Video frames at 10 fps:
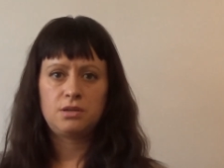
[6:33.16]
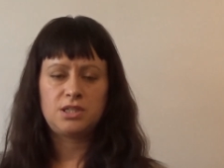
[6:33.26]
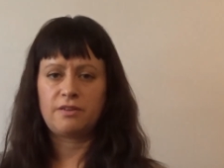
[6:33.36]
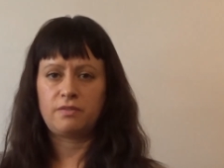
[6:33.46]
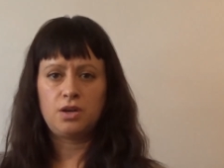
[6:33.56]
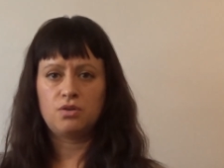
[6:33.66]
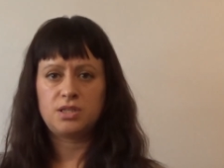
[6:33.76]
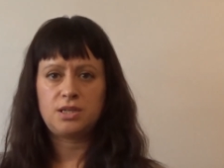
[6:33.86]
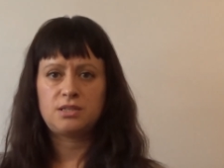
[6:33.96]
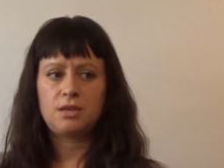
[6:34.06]
definitely not
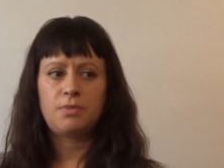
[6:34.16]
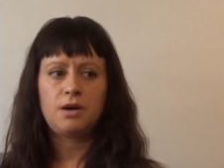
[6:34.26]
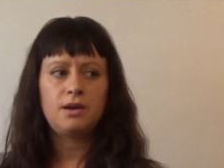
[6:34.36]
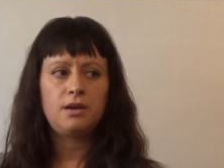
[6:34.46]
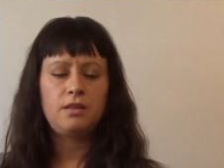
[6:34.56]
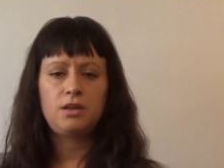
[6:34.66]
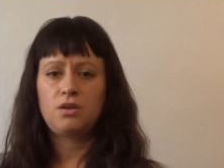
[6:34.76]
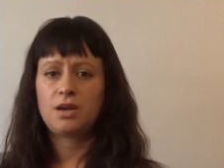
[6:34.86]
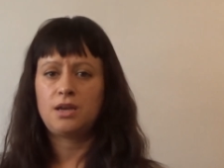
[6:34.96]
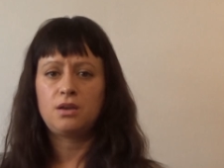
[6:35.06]
as easy, but in the
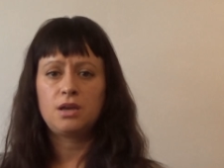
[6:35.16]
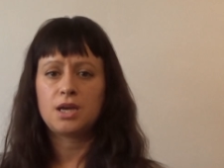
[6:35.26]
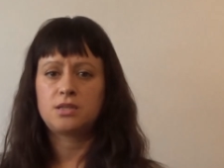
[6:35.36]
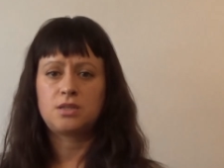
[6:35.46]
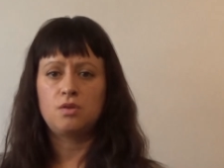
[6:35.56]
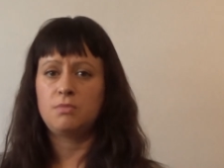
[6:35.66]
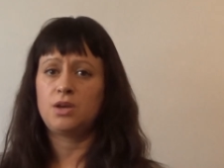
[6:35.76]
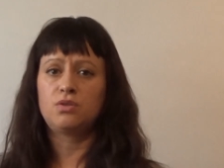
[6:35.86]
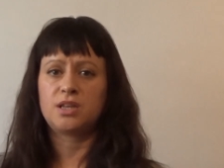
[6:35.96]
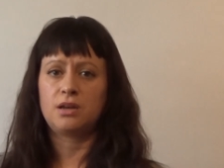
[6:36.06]
UK you can get so
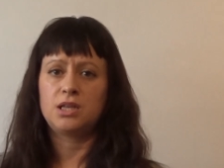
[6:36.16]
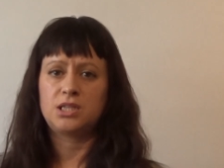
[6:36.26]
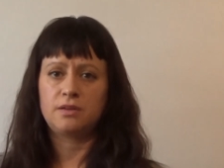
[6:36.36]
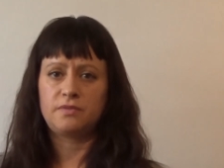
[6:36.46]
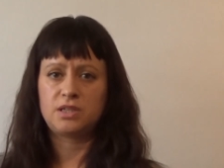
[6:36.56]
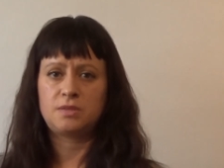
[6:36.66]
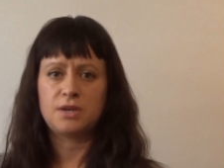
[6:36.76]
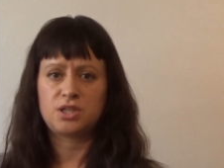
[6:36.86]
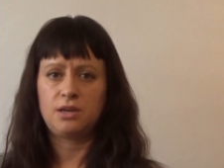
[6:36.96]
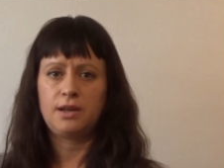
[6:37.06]
many alternatives,
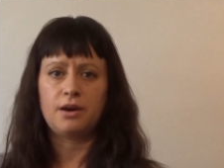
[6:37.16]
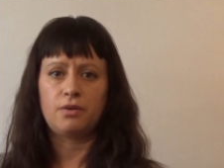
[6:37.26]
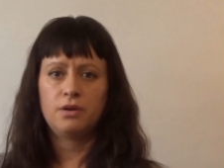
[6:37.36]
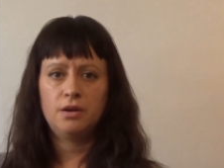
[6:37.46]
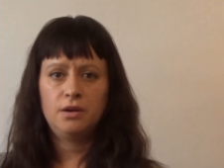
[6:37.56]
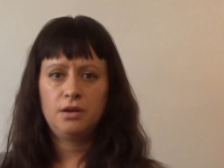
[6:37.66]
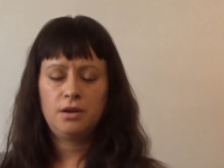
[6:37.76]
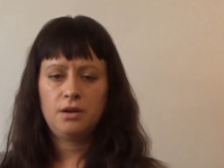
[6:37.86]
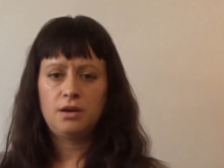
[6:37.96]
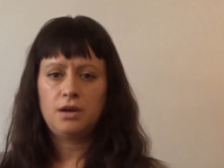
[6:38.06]
especially now.
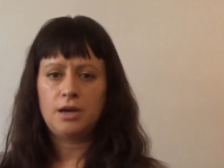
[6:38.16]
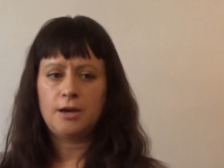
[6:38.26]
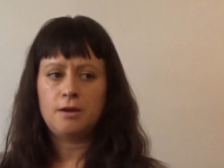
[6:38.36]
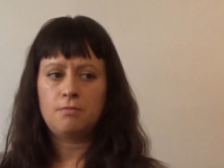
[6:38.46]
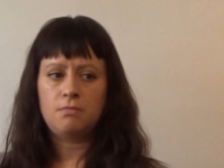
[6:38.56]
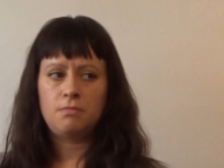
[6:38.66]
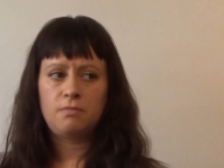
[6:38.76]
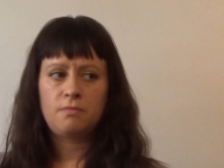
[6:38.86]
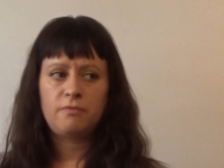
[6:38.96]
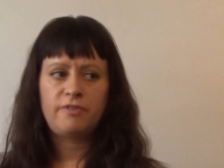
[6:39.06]

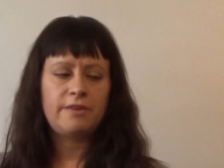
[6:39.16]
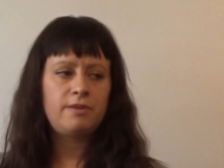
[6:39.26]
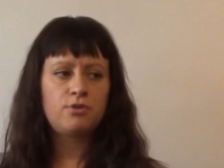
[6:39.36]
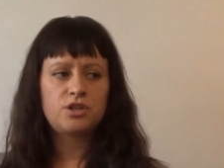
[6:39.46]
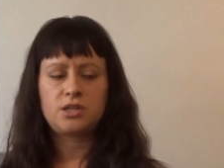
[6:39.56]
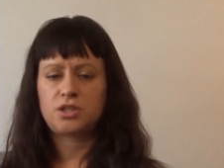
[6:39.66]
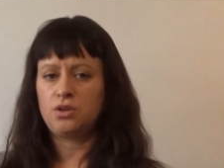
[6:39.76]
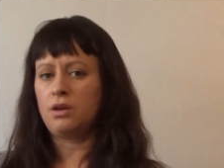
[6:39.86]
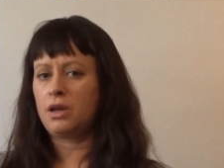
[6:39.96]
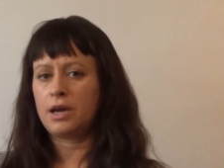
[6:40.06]
Um, for every
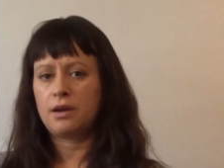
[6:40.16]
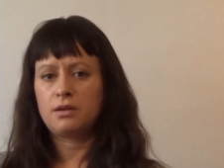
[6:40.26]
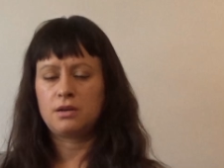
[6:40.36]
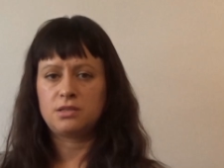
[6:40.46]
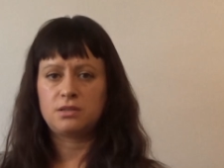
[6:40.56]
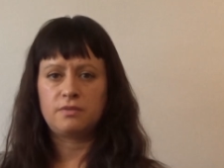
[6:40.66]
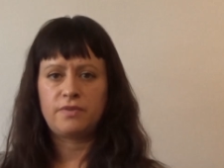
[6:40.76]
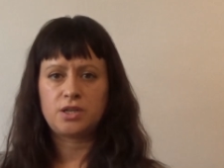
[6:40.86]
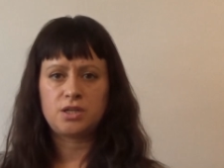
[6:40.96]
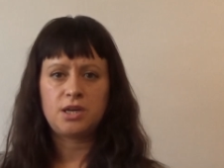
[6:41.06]
product you can get as a
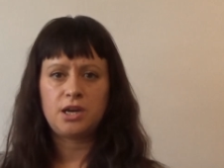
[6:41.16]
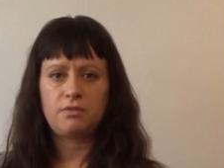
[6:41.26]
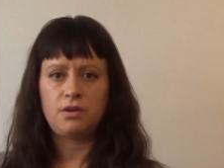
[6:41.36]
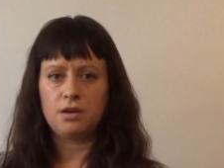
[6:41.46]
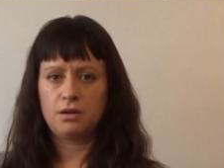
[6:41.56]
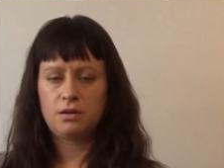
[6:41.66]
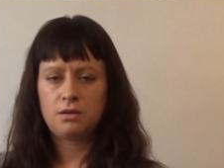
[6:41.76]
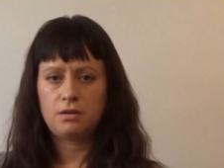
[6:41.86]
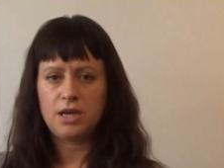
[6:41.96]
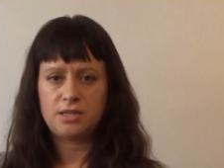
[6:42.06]
vegetarian,
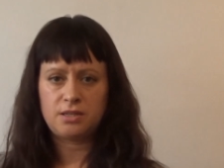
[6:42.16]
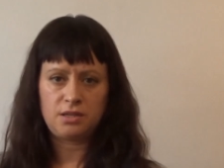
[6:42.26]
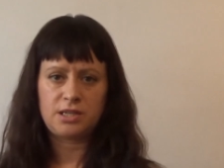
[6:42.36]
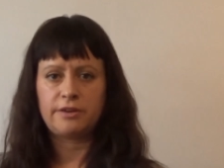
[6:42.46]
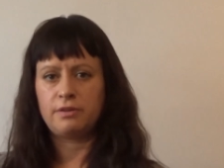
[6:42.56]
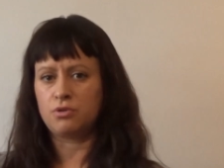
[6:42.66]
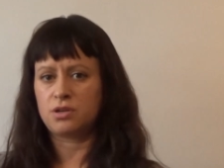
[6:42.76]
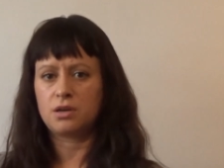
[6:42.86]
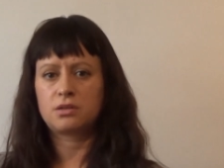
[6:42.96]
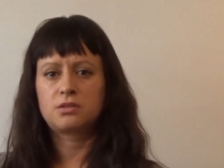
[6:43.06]
eating dairy
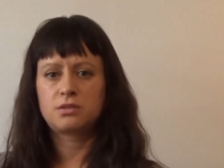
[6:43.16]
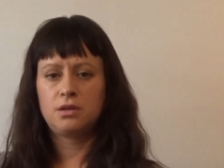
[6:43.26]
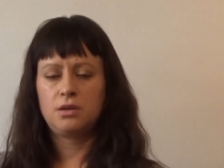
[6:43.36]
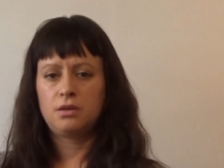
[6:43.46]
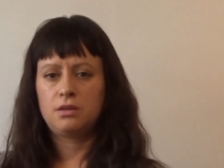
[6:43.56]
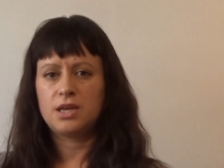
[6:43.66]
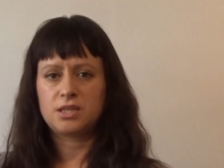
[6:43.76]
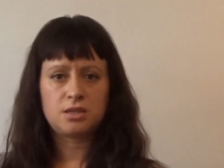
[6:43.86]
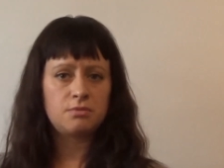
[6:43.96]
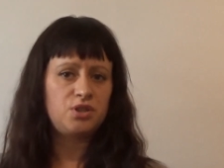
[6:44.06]
products, there's
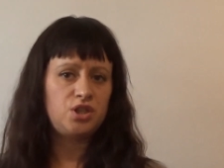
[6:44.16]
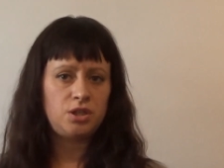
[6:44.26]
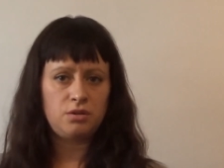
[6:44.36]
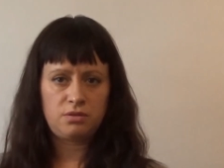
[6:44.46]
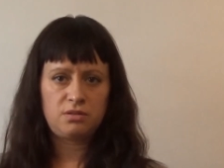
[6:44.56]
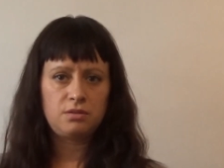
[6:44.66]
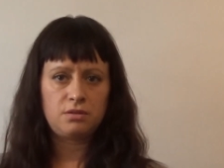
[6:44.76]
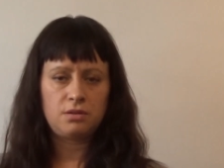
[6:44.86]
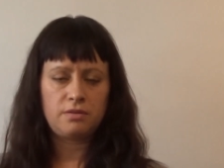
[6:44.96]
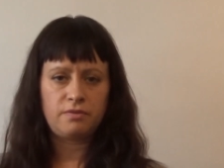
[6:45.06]
a substitute
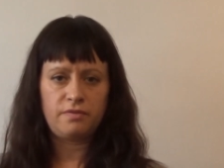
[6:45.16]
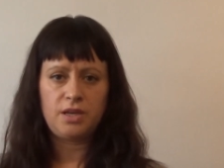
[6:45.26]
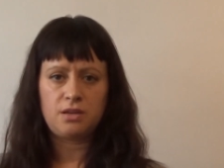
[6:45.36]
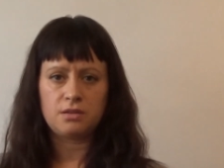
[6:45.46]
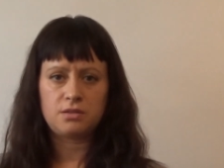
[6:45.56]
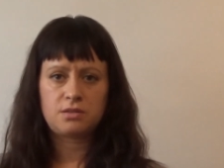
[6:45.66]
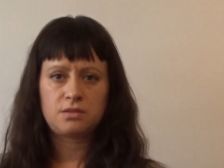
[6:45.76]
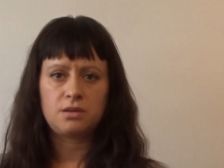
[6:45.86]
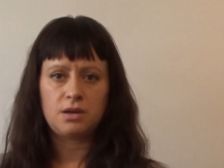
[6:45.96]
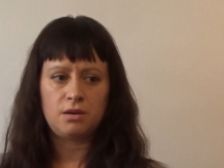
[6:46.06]
for vegans.
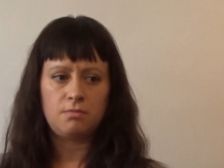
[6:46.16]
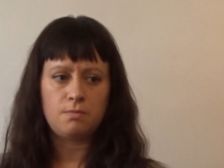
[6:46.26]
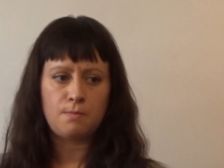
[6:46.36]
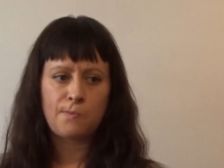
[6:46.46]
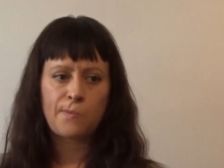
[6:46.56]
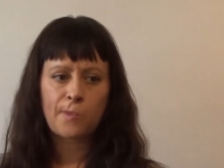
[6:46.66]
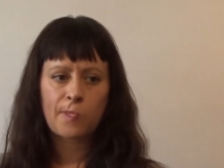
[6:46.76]
Um,